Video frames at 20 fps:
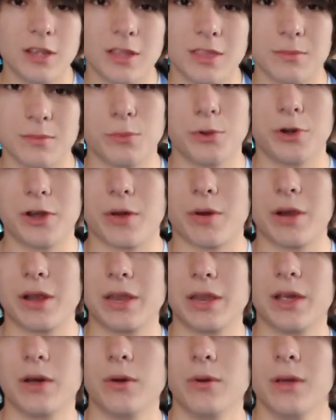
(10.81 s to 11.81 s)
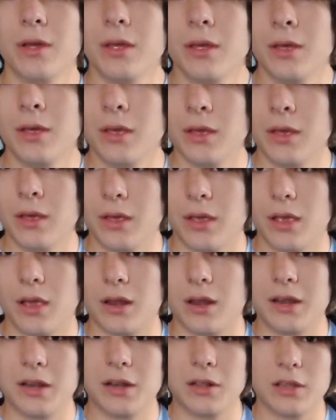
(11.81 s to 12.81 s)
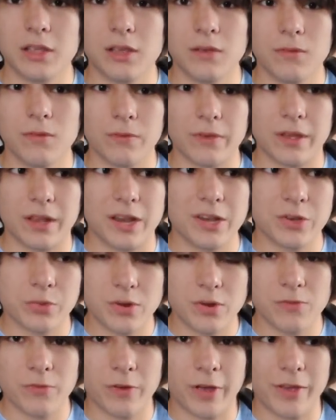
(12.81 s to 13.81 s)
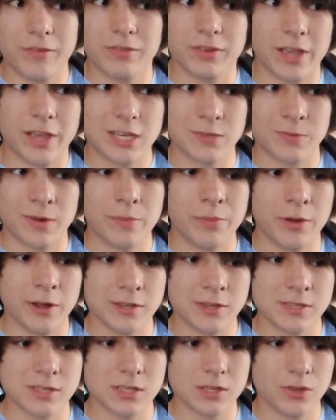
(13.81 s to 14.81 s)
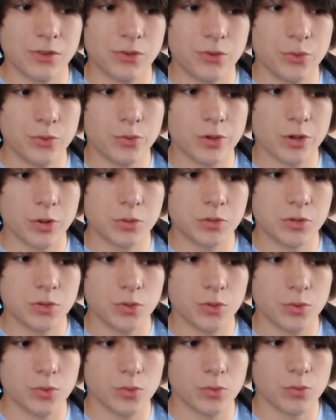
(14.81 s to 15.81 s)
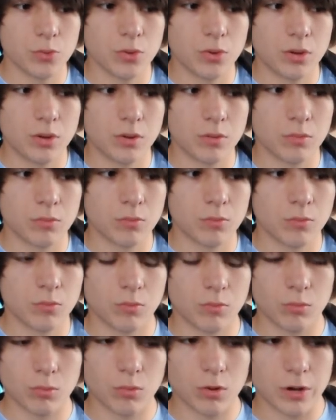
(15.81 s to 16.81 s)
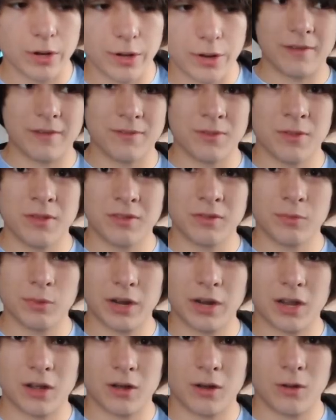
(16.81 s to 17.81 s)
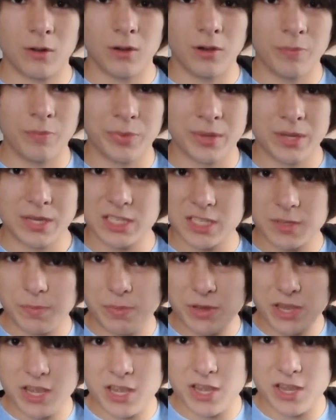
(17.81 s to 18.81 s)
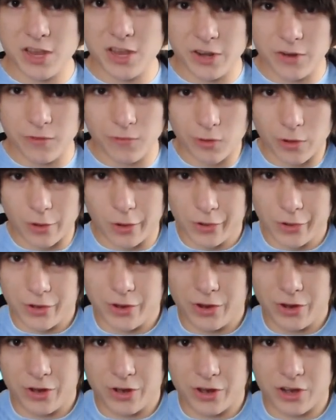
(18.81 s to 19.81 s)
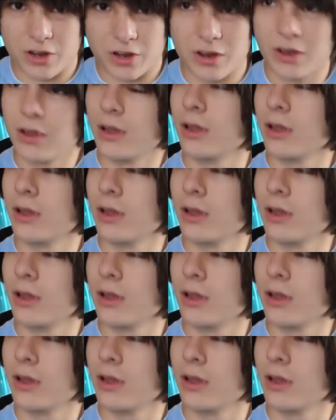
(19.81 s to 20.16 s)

in the morning right now, and I need to leave at 8:25 to catch my bus to go to work. So this is what I call speed vlogging.